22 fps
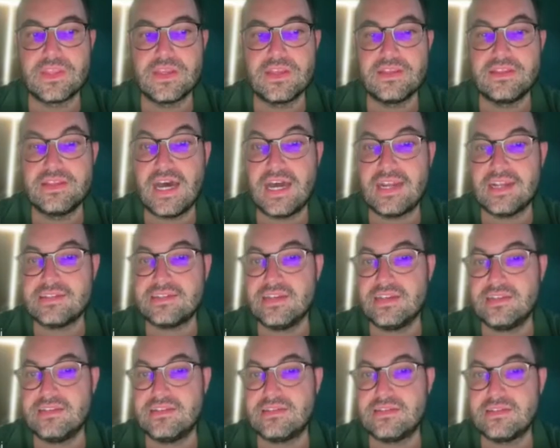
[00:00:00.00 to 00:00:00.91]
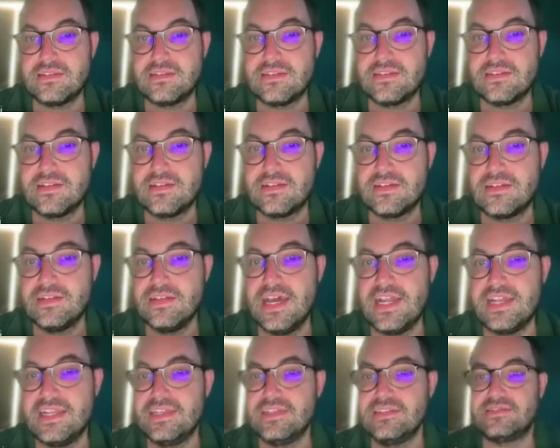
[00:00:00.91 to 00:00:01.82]
data set
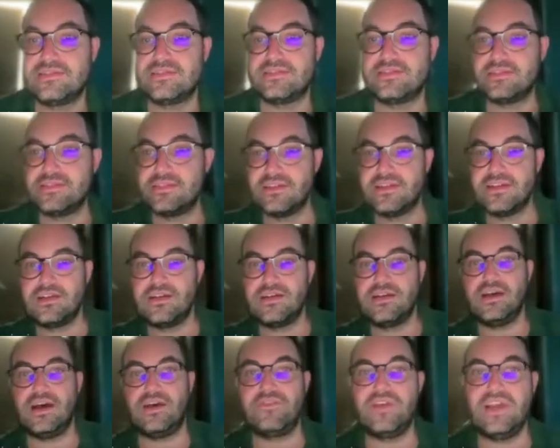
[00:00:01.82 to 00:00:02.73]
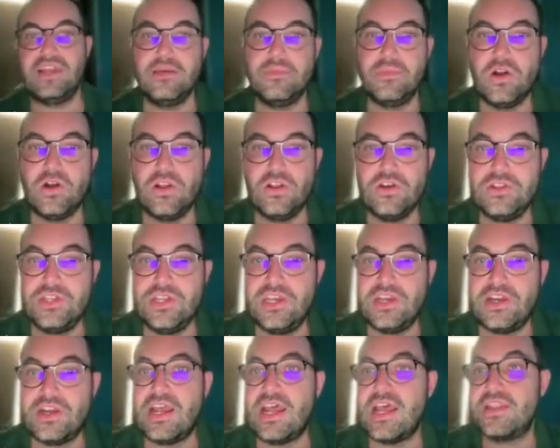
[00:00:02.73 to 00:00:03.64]
that is available in
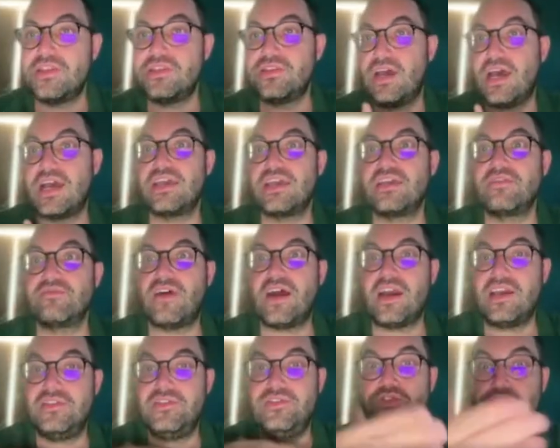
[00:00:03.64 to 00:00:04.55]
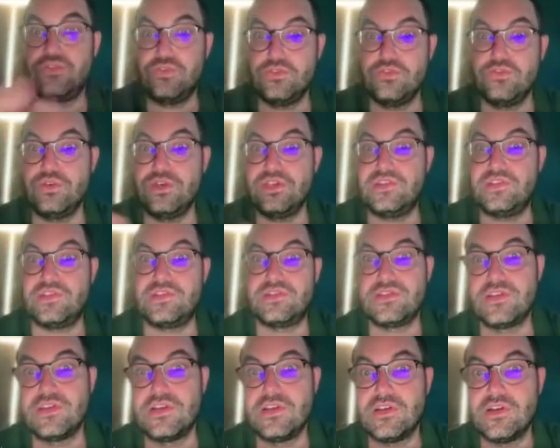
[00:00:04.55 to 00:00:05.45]
here. And I invite you to do it
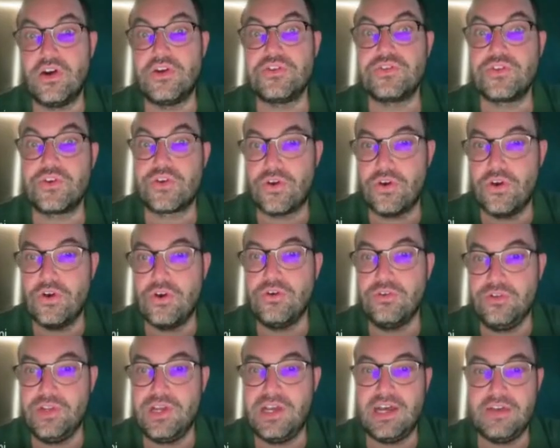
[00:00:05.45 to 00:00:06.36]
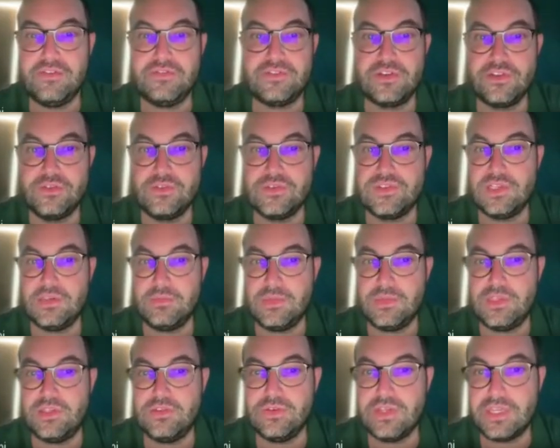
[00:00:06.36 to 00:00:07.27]
on your own after you see
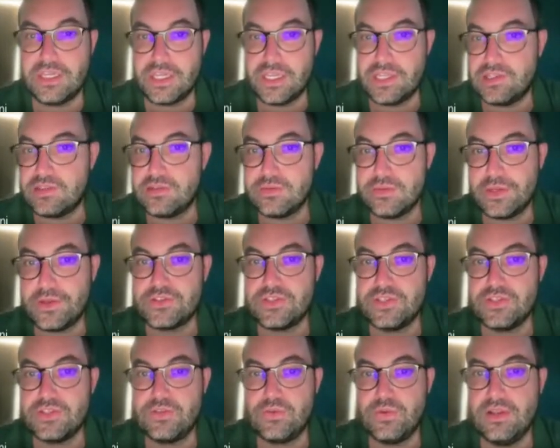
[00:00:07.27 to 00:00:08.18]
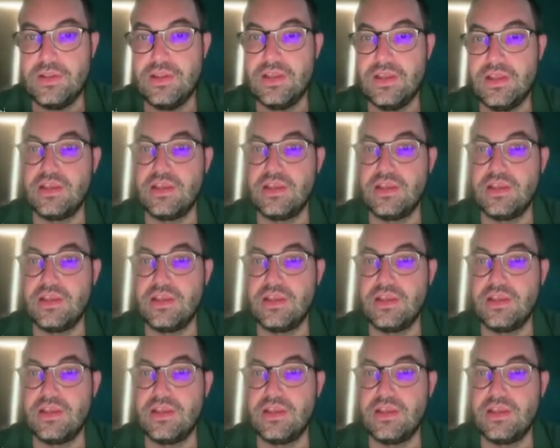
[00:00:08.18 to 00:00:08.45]
me doing it, because it will